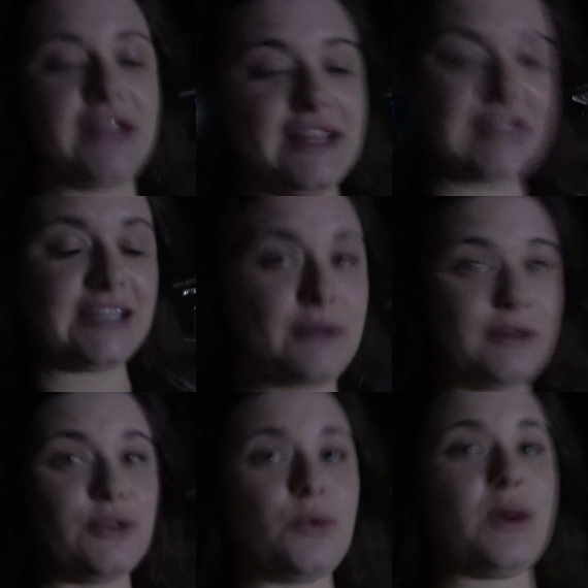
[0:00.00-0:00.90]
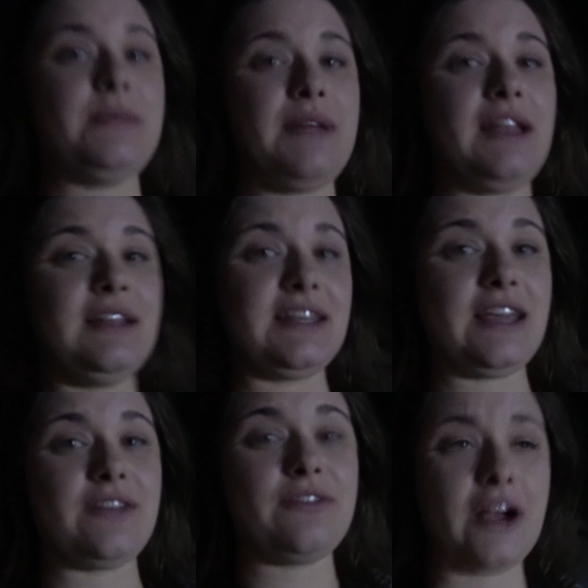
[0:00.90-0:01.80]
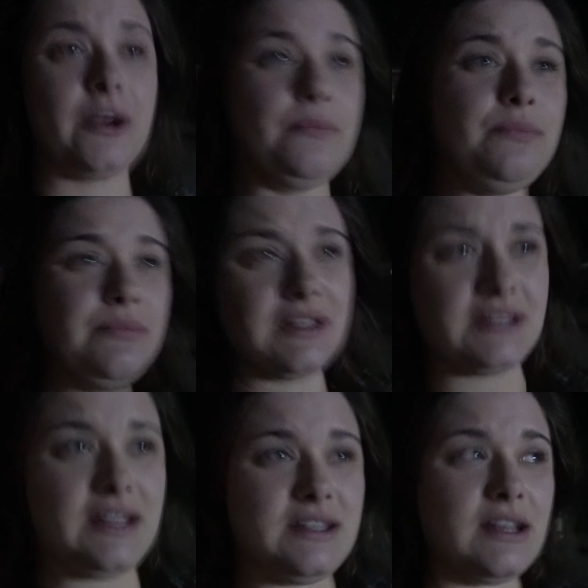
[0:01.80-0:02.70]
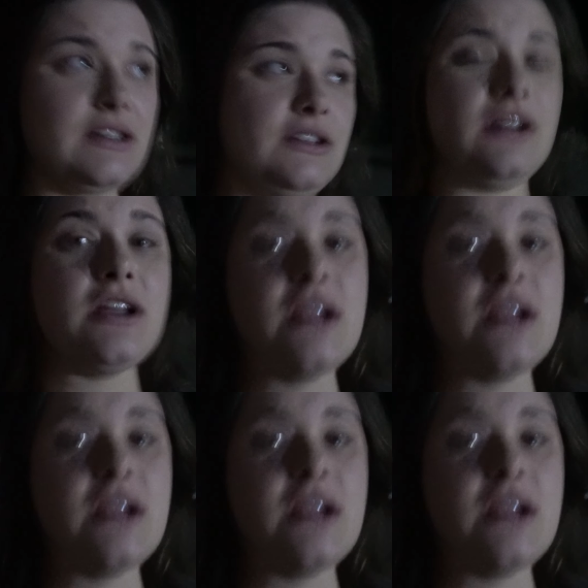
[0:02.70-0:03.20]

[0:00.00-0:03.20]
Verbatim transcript: It takes about 20 minutes to get from the city center